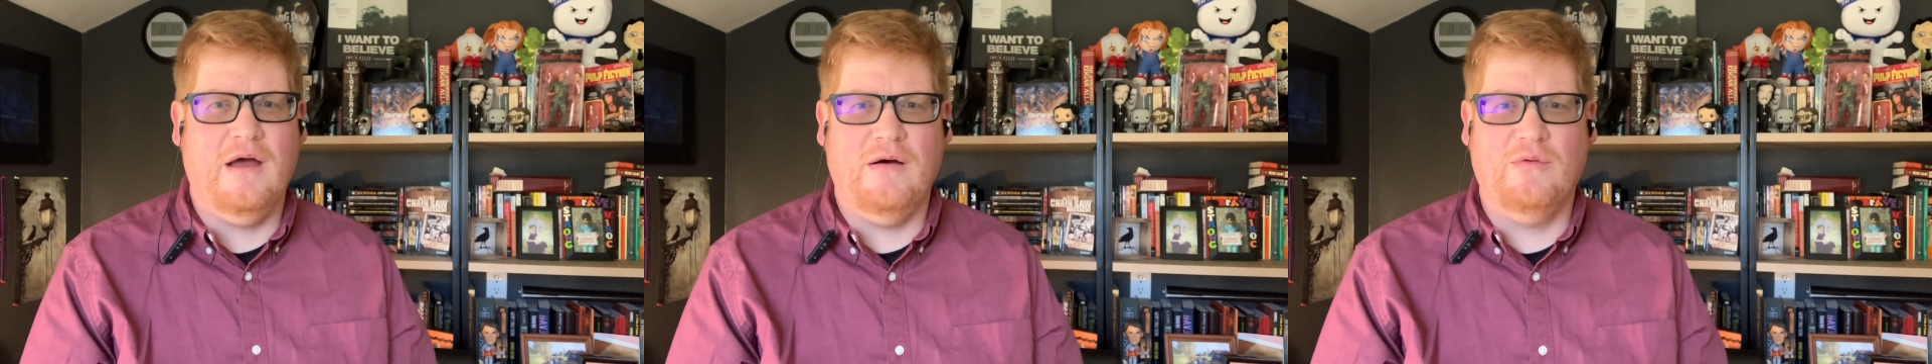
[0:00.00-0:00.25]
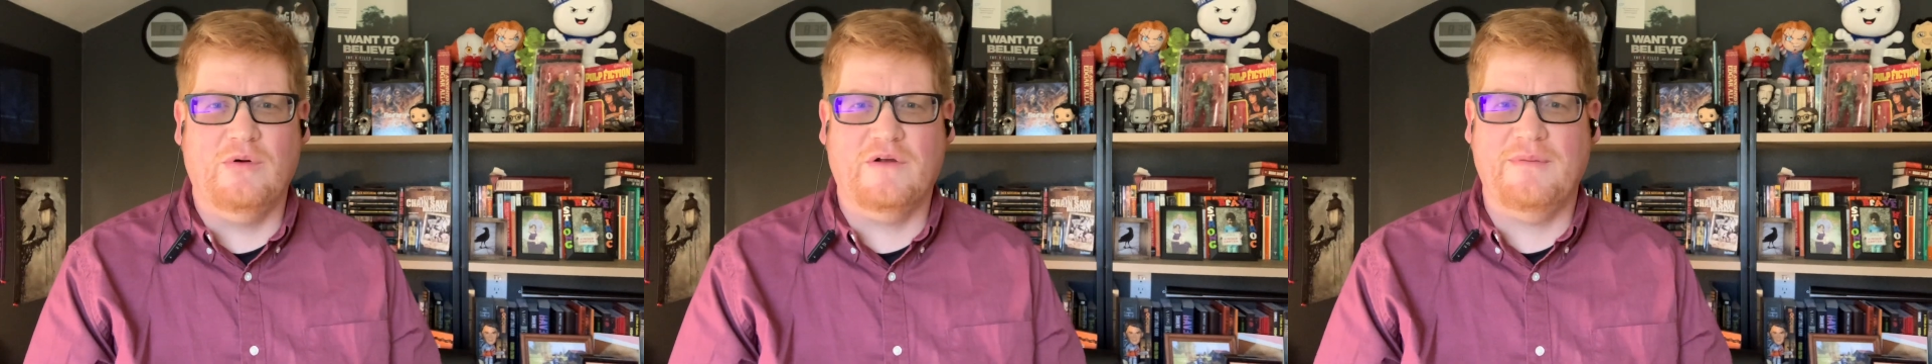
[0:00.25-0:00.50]

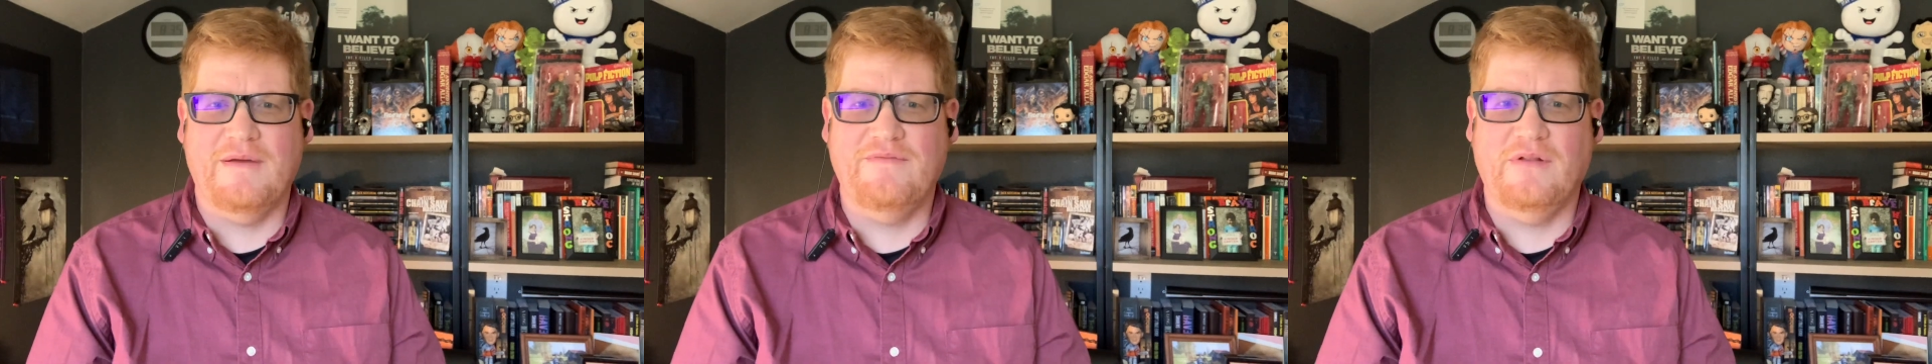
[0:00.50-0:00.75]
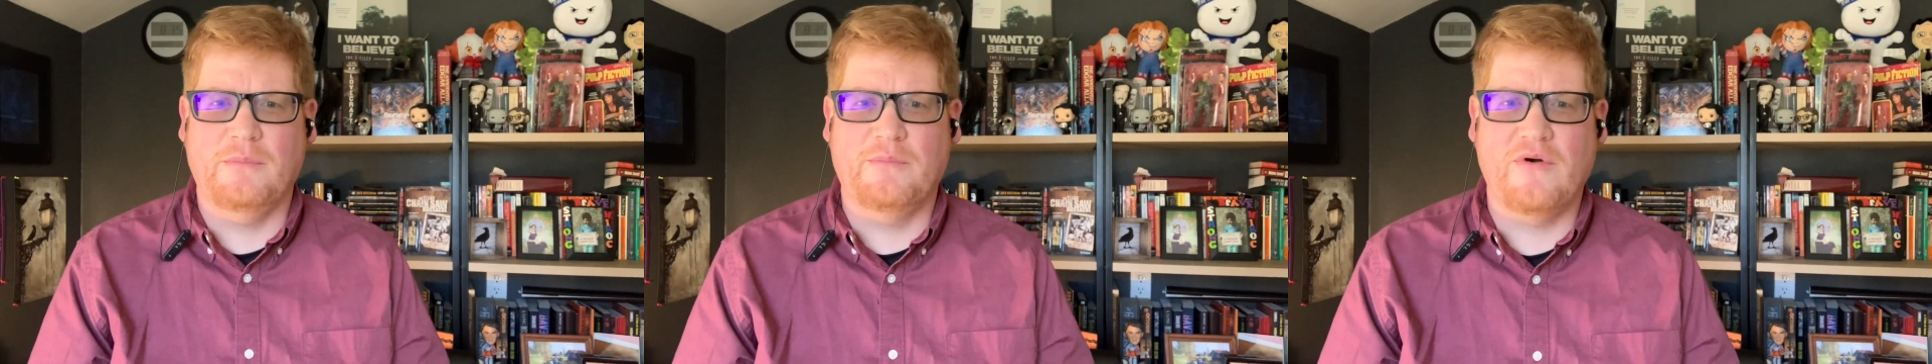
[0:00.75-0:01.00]
works by
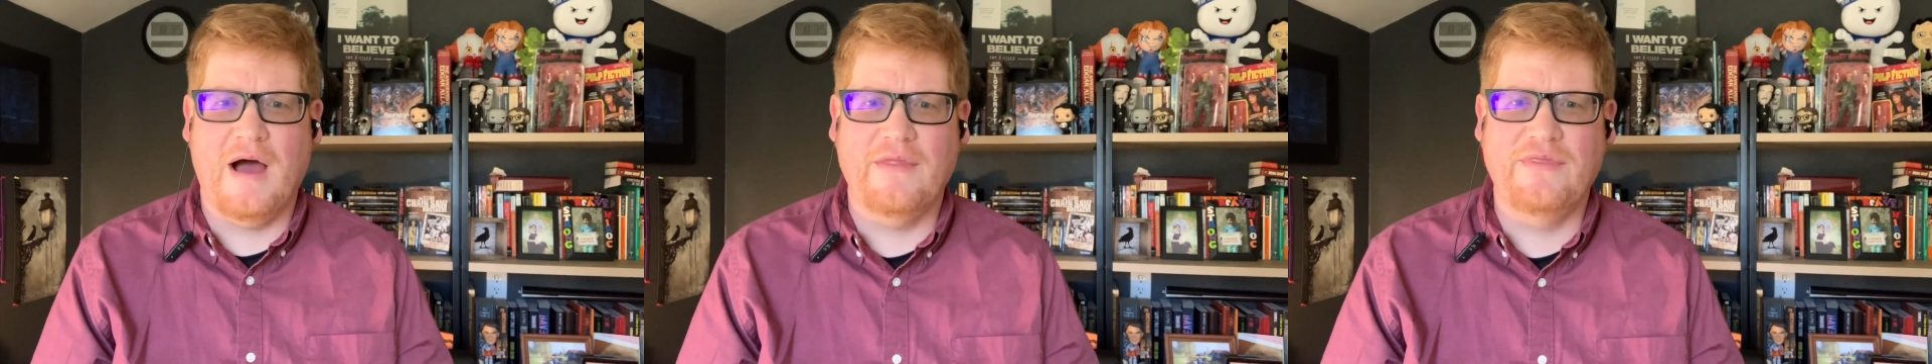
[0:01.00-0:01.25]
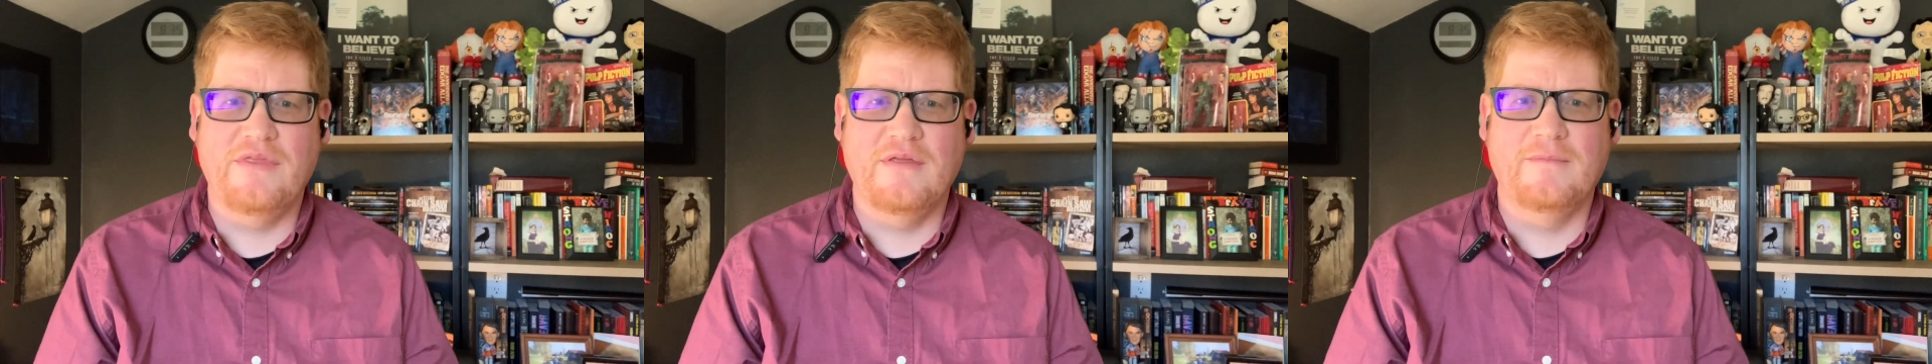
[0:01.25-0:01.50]
Philip
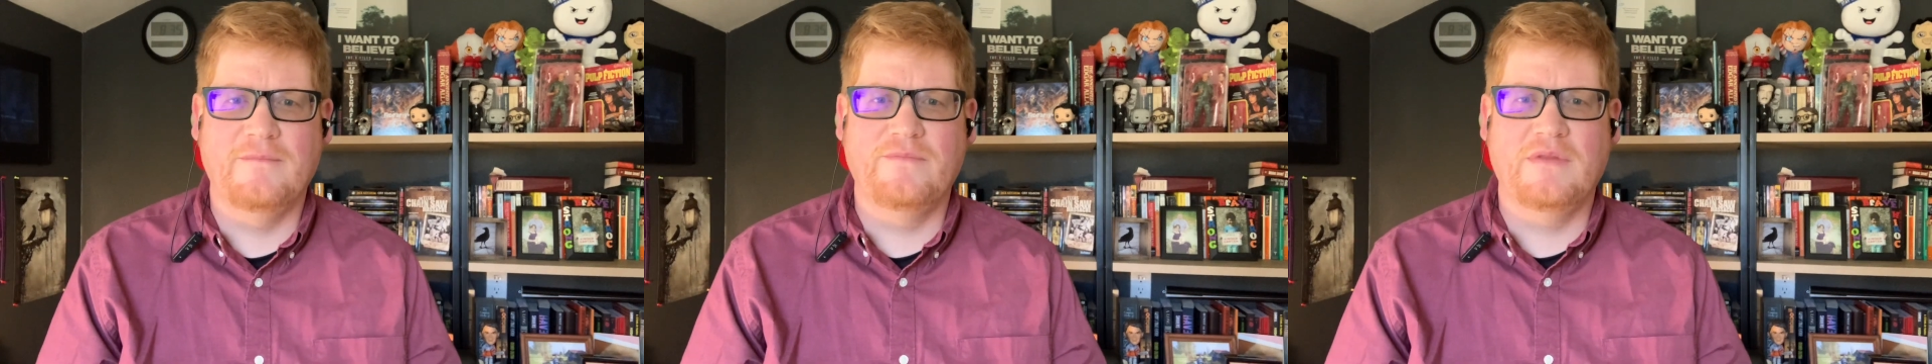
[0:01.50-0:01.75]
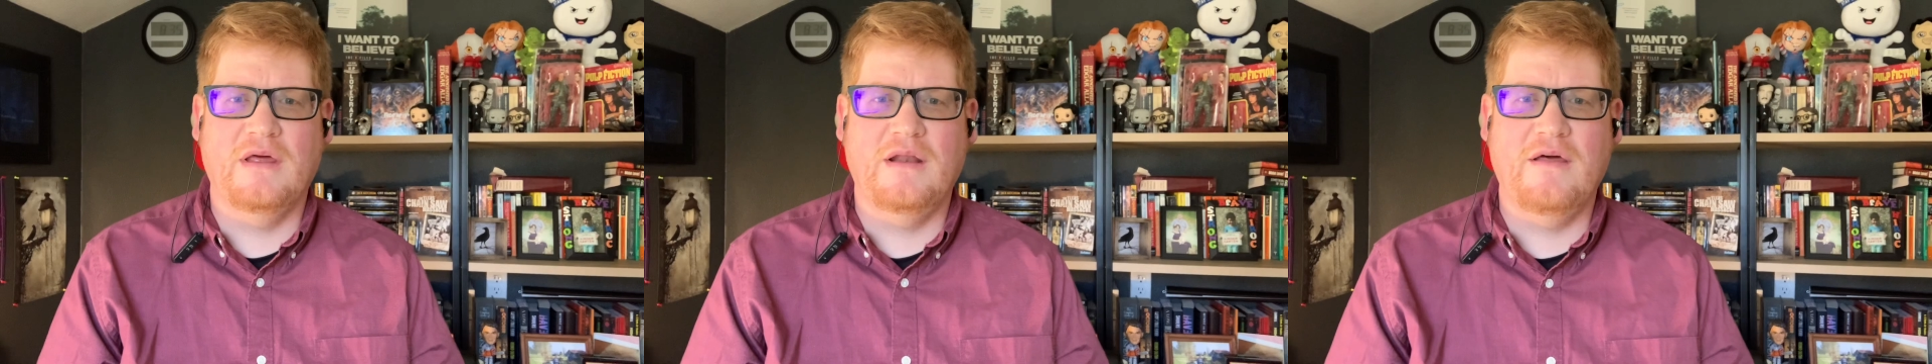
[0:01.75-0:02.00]
Roth,
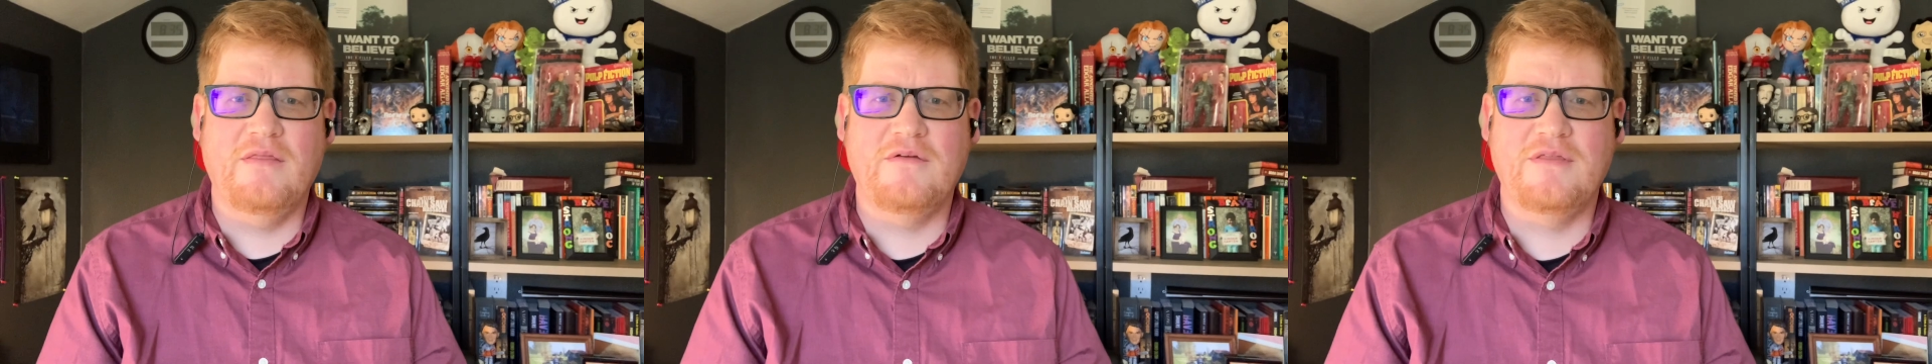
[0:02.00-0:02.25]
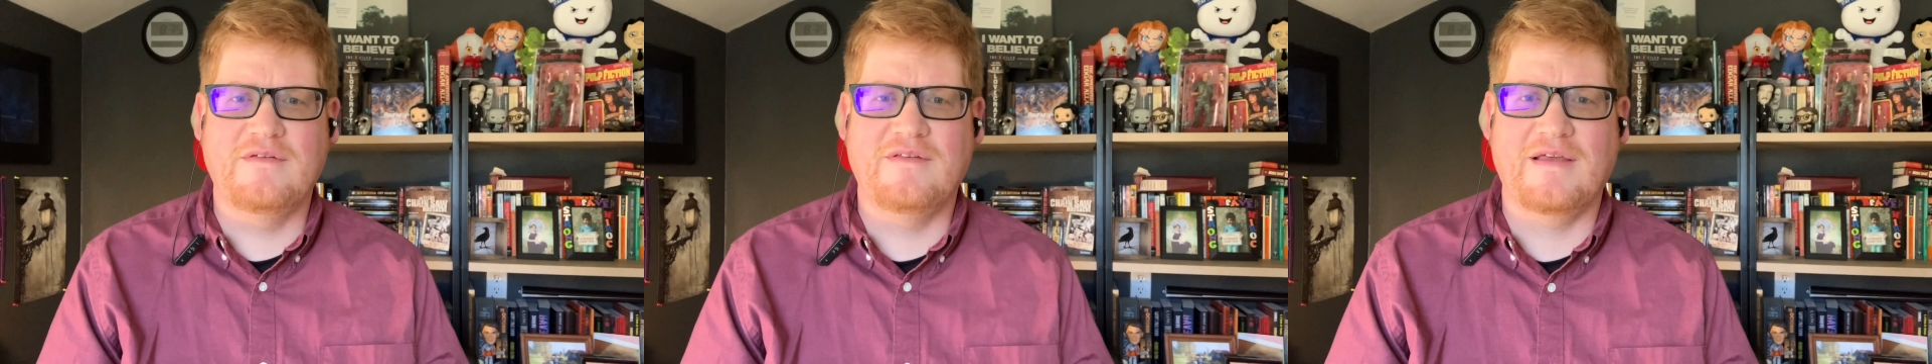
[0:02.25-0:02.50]
and other
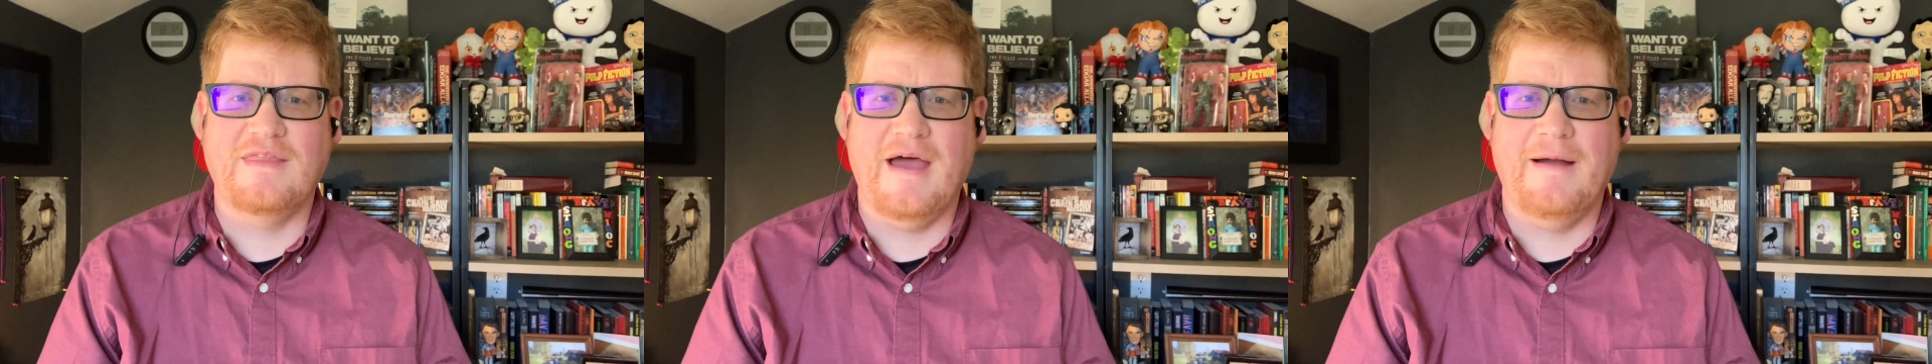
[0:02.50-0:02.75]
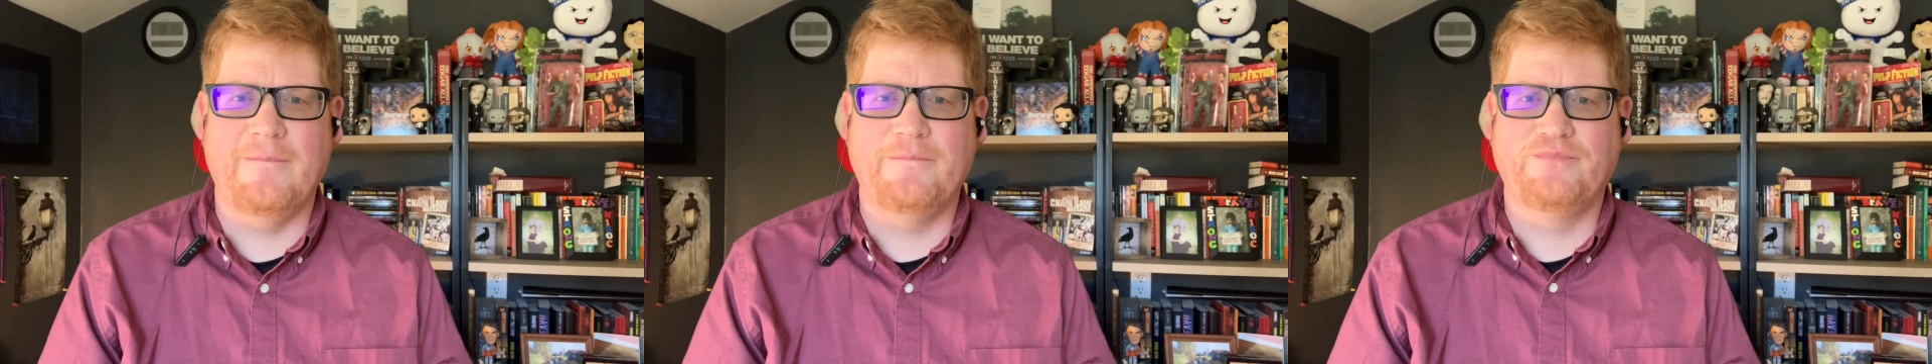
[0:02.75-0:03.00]
things like
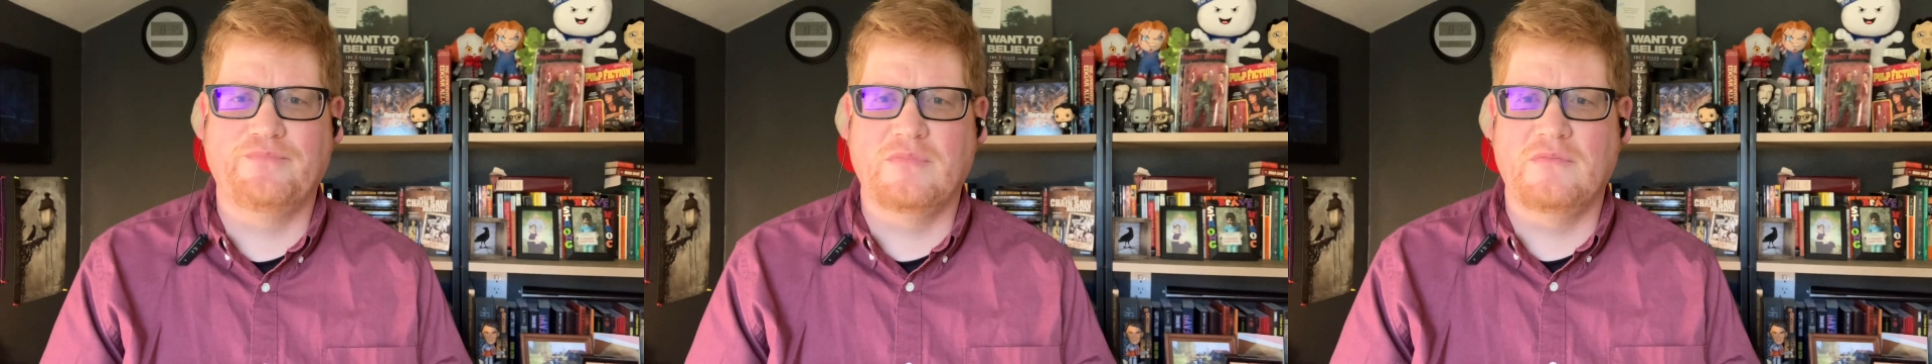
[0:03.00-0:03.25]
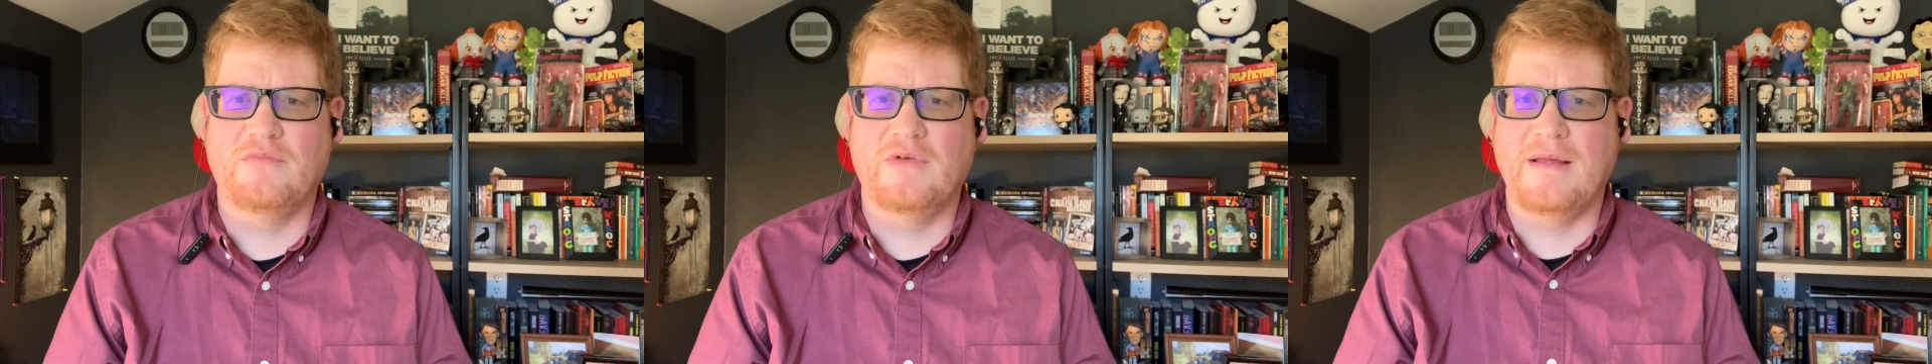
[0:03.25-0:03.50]
that,
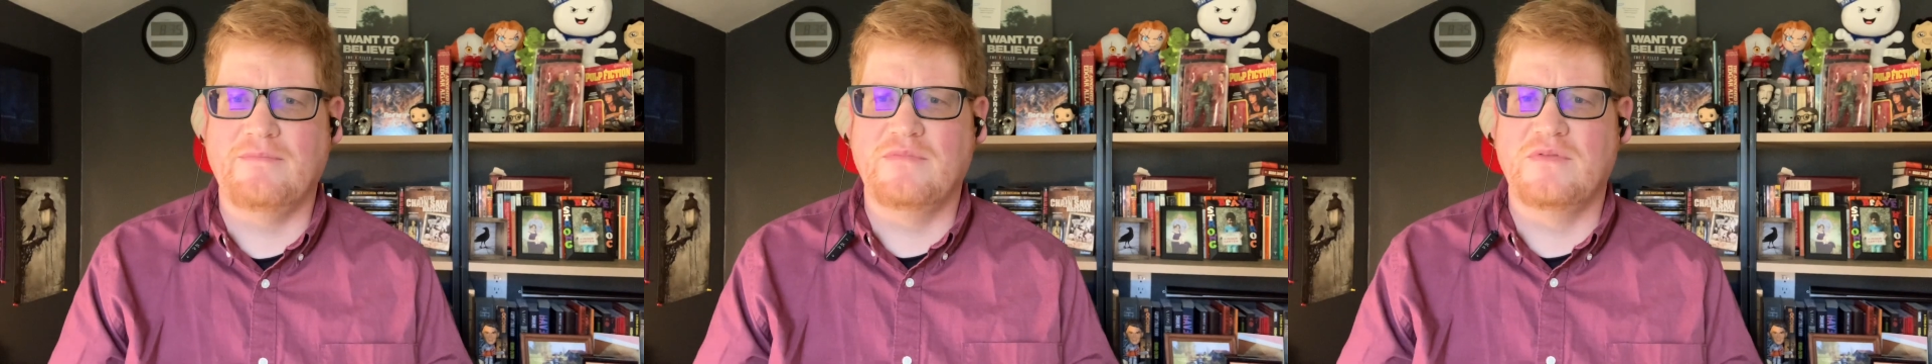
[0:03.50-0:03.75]
right?